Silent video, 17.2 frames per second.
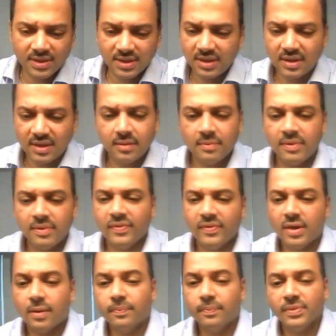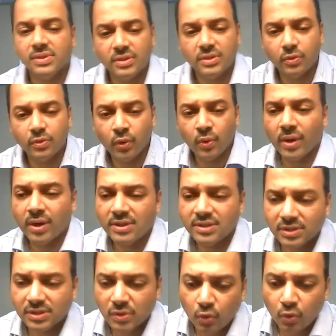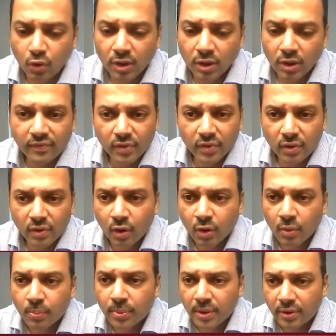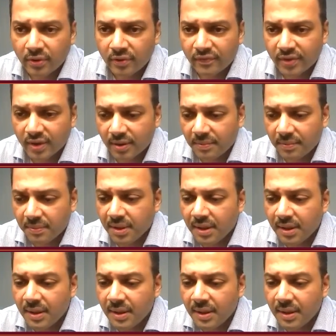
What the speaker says: and then if the companies are doing well, just hold them for a long period of time.